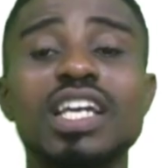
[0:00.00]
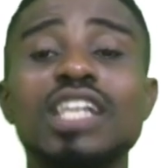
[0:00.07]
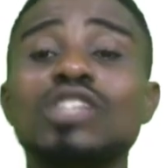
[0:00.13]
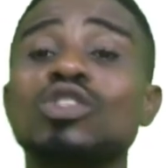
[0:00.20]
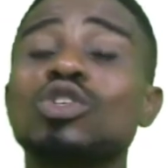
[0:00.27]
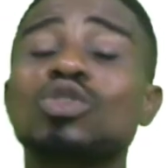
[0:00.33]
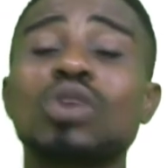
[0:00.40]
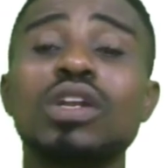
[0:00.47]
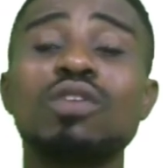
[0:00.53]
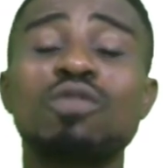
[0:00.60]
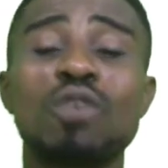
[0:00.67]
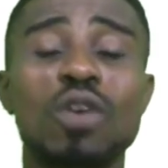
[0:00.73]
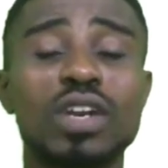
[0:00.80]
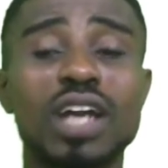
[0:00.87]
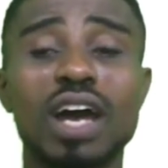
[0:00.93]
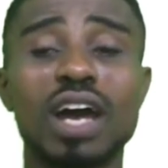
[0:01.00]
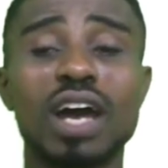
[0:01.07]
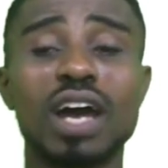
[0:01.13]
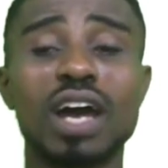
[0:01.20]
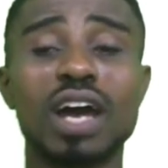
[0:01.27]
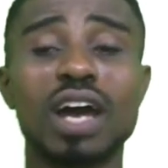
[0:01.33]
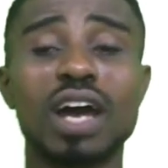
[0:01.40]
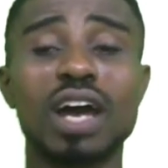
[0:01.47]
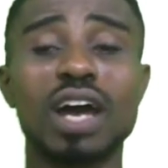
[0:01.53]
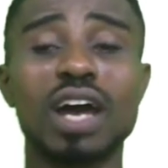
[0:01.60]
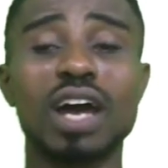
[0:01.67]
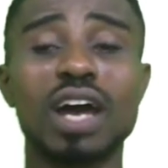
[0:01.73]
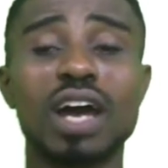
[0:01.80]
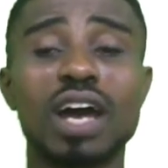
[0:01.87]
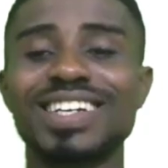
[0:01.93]
It's usually fun having you guys
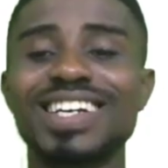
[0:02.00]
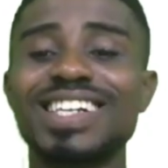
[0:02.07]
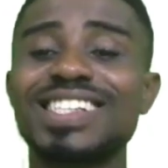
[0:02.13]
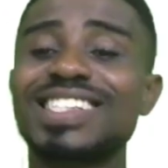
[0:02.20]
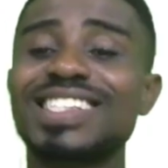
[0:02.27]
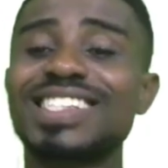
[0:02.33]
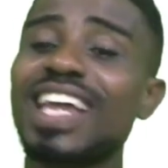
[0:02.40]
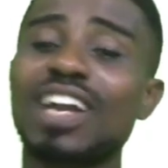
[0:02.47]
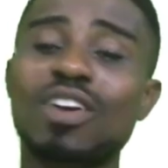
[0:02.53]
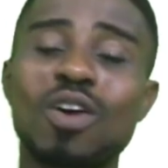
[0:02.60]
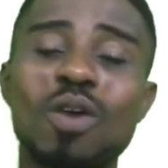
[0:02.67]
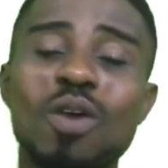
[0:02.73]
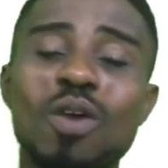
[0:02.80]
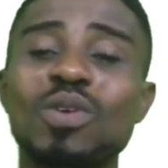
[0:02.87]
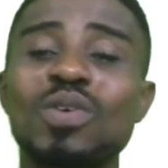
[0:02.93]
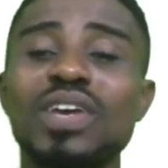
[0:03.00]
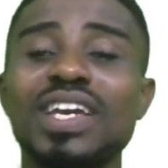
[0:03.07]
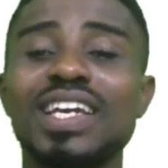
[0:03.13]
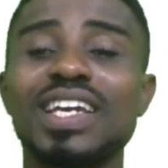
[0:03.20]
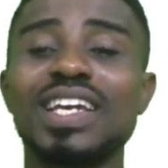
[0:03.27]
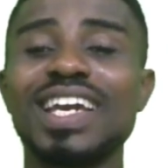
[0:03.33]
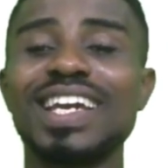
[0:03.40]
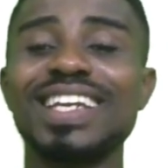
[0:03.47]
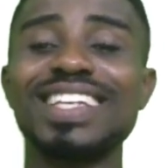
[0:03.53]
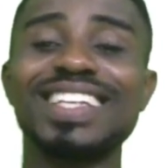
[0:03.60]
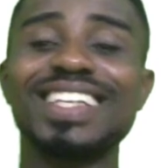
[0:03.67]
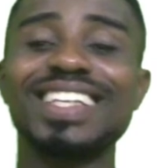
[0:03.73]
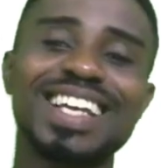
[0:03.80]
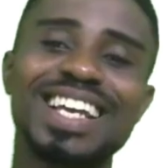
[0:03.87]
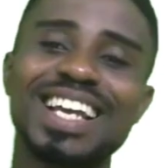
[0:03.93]
around, so I come your way again.
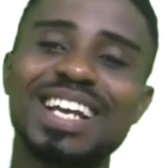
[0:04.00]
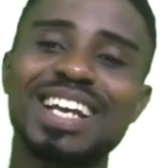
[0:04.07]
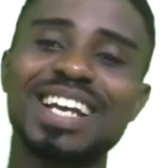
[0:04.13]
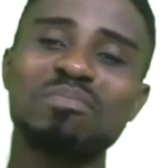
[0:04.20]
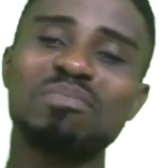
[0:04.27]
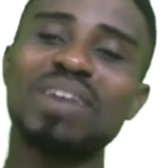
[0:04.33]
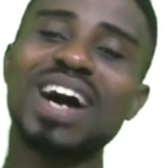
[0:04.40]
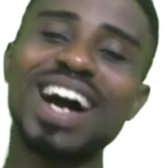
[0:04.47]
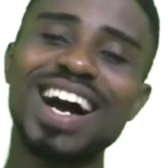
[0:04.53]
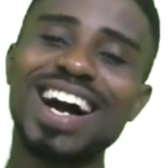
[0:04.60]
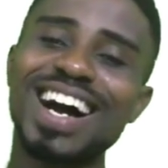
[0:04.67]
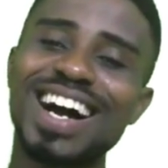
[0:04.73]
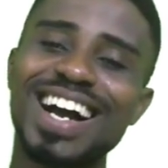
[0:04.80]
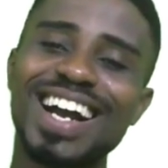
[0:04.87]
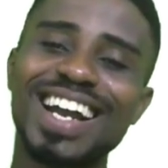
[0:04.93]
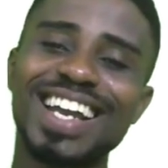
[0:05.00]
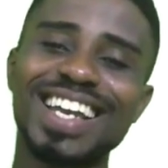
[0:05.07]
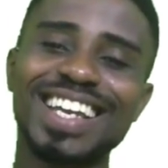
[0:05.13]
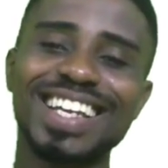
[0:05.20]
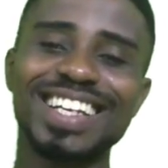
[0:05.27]
Bye.